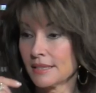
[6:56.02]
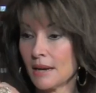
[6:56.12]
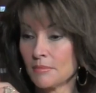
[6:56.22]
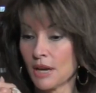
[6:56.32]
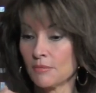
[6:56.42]
the
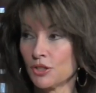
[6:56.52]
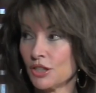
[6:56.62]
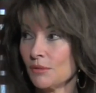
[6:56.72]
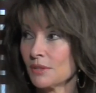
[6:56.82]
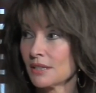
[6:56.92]
same time
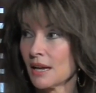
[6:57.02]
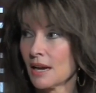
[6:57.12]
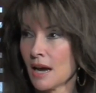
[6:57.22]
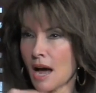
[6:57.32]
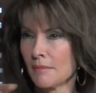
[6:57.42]
she was
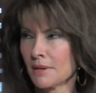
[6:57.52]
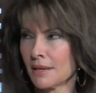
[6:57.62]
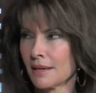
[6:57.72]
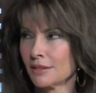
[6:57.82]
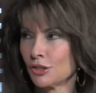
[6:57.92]
saying i'm mm.
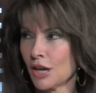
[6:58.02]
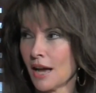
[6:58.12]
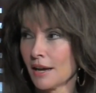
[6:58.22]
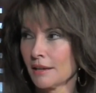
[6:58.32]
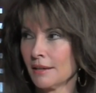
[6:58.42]
going to get
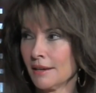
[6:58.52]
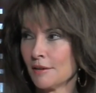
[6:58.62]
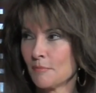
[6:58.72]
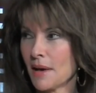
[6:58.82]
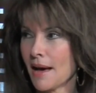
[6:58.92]
jack
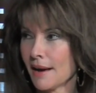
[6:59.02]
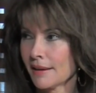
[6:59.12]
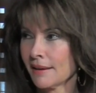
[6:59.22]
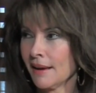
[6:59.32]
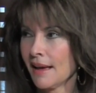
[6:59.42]
mm.
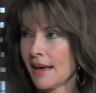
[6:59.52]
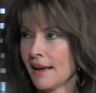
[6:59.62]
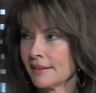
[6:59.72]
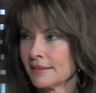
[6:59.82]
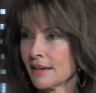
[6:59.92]
back mm.
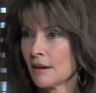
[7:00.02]
and